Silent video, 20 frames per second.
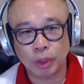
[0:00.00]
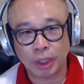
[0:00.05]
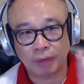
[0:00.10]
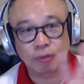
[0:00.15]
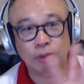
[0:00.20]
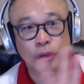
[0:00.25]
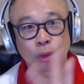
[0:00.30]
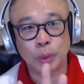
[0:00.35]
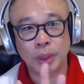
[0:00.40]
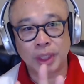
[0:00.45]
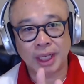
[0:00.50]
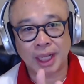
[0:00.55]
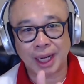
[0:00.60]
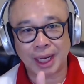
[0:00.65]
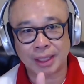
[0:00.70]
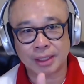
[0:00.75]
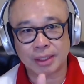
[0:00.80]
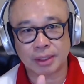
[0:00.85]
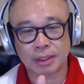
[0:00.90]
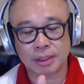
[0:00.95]
you have 3
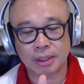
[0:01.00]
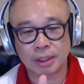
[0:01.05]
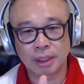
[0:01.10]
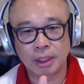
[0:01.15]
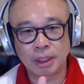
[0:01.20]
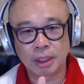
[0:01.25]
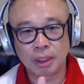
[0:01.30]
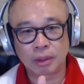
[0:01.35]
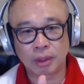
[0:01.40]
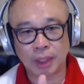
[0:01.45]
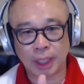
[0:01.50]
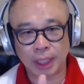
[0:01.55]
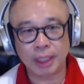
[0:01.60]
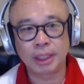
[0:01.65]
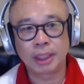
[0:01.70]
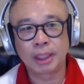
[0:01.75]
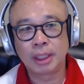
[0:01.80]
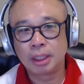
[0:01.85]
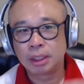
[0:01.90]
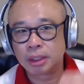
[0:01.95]
classes,
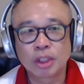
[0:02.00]
right?